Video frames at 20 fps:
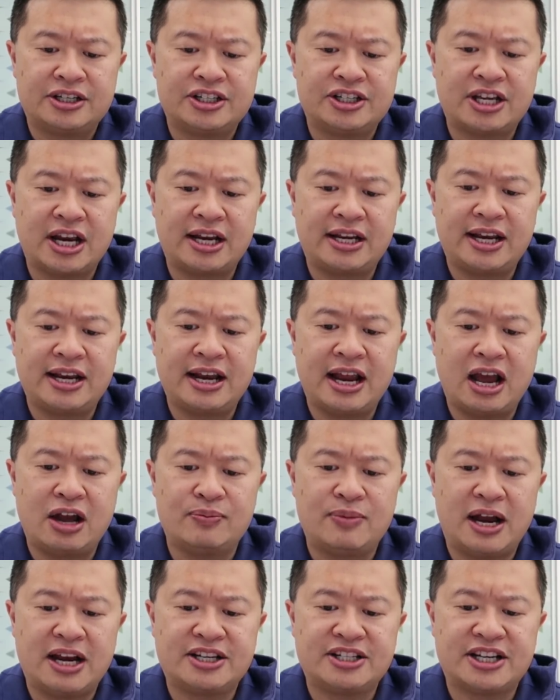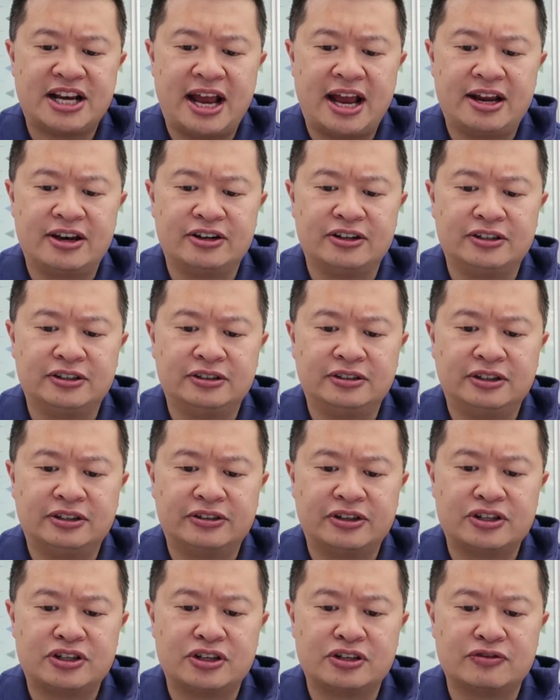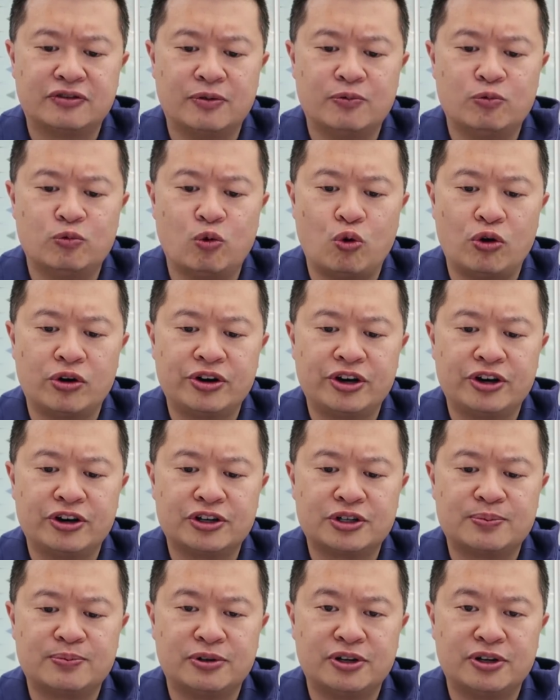checking out my channel. This is from Warriors